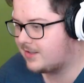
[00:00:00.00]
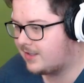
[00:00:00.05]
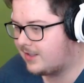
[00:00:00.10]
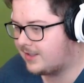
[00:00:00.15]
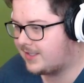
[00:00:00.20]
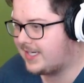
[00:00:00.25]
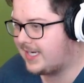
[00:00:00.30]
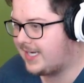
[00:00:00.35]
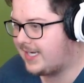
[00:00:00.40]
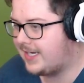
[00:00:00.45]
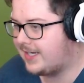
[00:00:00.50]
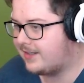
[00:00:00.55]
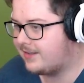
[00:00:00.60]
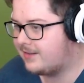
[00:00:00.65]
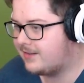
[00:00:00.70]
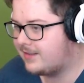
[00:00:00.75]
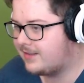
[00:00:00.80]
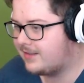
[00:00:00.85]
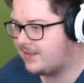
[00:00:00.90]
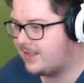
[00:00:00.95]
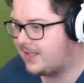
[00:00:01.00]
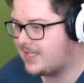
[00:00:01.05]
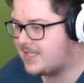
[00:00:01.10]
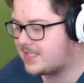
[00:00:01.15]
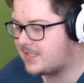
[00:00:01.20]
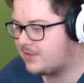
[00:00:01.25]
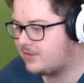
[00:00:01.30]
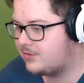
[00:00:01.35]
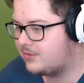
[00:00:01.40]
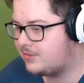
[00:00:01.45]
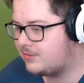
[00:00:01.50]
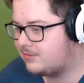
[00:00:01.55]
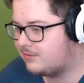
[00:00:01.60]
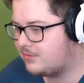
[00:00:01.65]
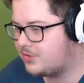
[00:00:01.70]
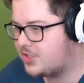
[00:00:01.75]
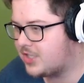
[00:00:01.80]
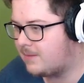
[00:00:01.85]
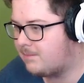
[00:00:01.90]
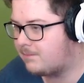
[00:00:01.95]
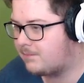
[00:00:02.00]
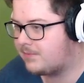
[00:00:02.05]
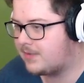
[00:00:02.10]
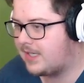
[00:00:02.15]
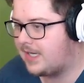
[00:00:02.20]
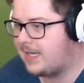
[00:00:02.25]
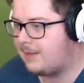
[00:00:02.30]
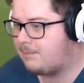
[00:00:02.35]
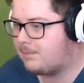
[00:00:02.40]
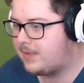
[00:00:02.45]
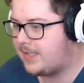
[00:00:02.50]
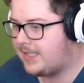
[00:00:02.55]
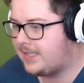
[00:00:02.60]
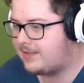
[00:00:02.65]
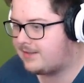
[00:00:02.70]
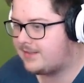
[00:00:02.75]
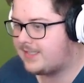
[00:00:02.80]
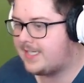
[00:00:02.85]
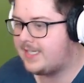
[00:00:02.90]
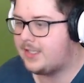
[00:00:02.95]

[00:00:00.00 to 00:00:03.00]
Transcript: Okay, nice little jump. Up here, thank